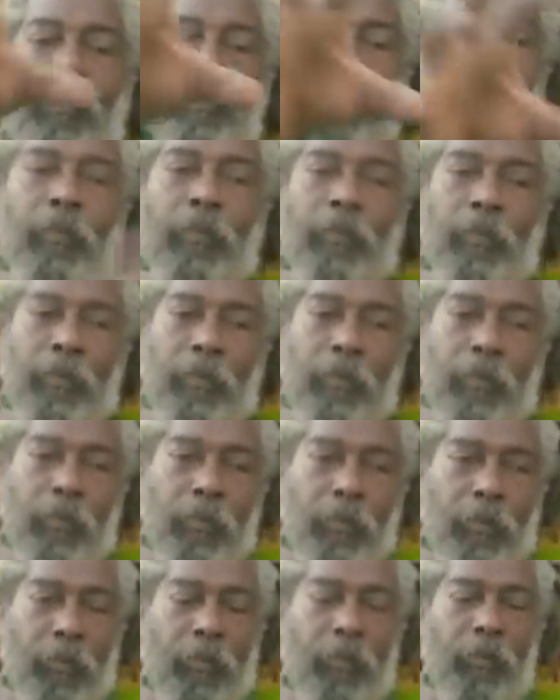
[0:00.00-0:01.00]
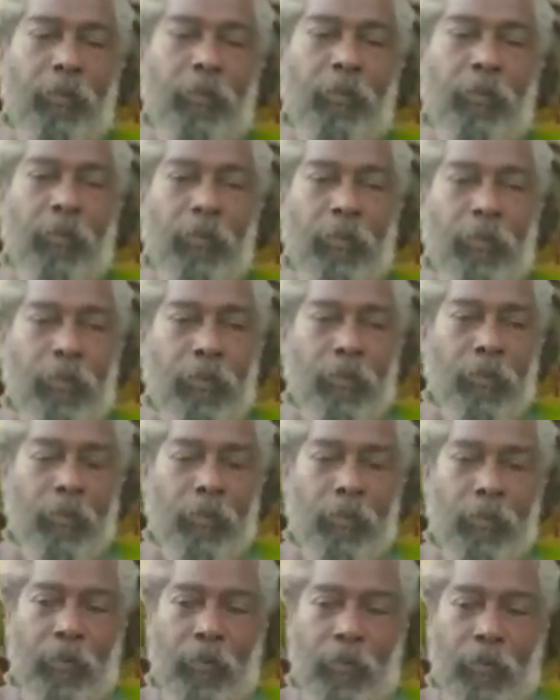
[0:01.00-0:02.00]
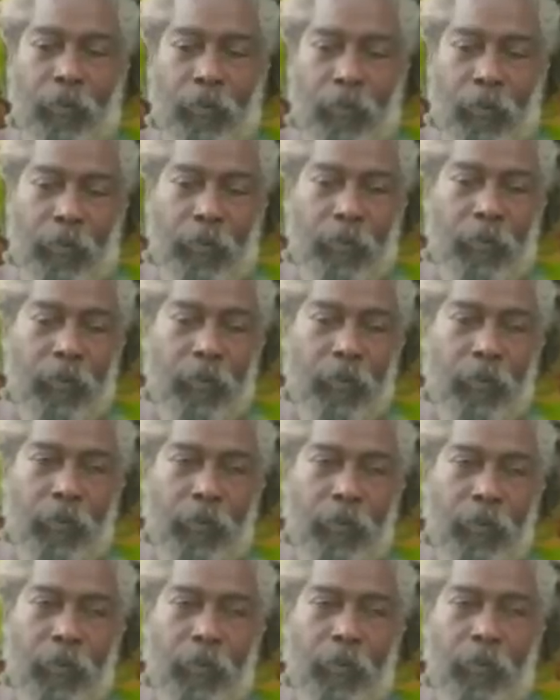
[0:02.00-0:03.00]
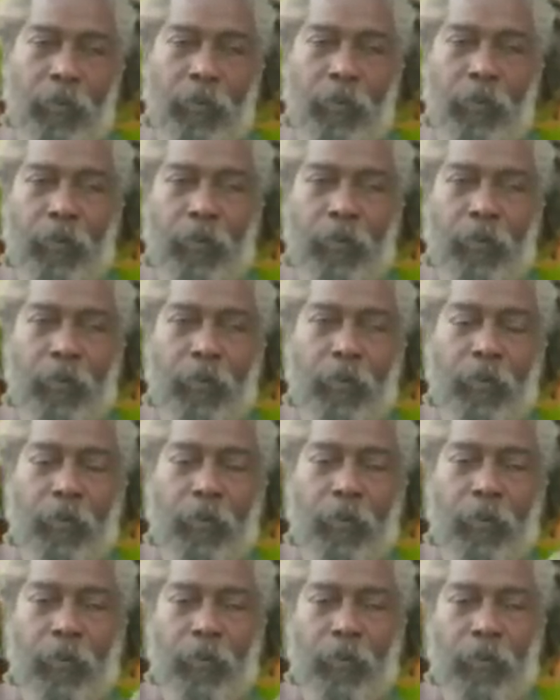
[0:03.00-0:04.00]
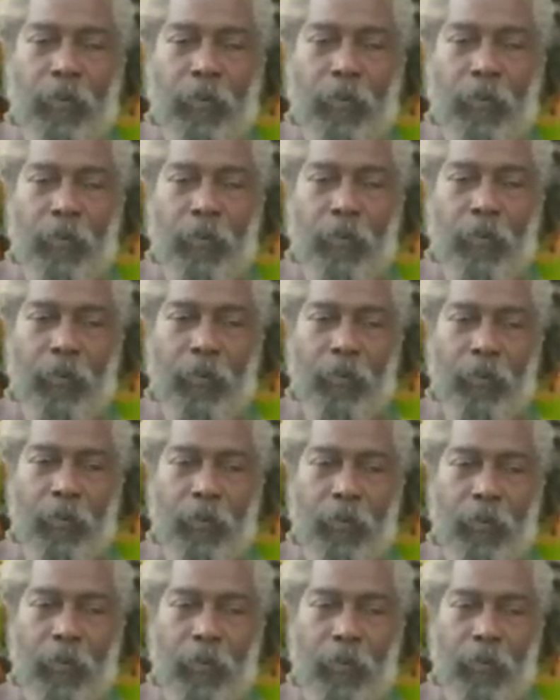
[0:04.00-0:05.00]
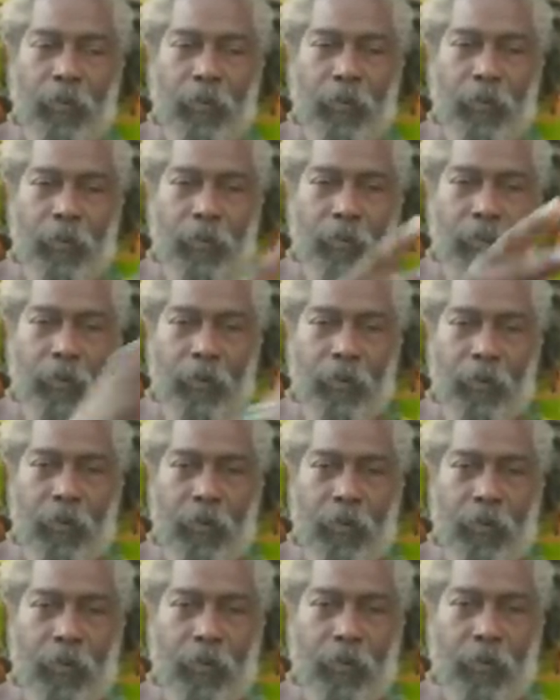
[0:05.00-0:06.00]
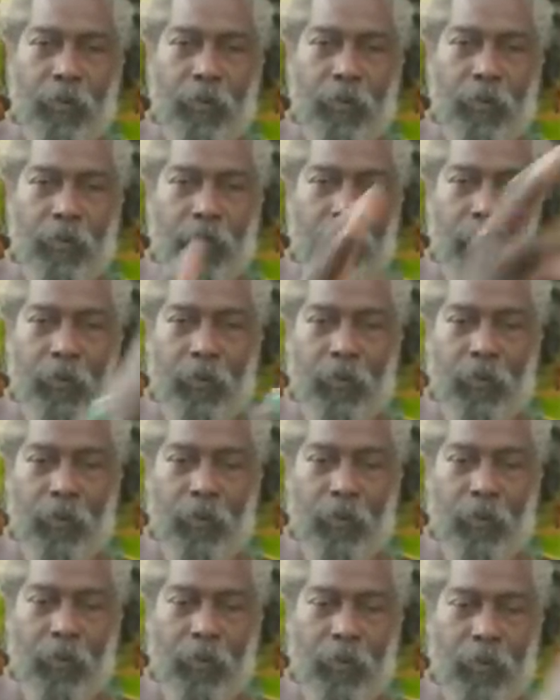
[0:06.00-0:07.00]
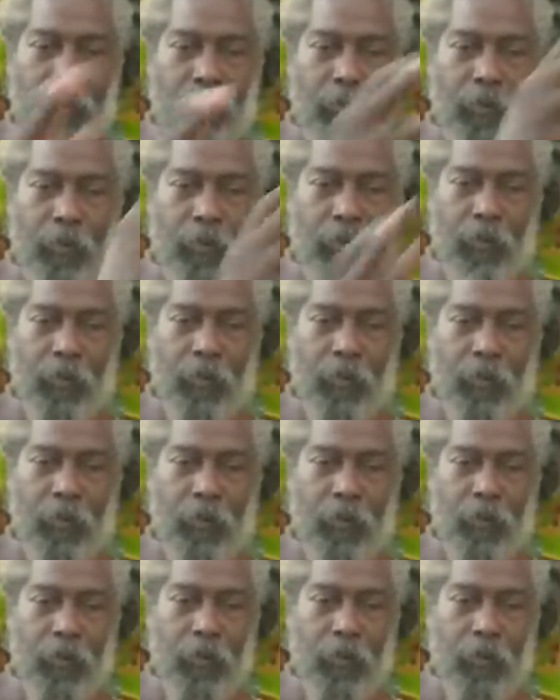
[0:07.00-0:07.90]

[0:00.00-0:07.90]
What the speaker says: (not speaking)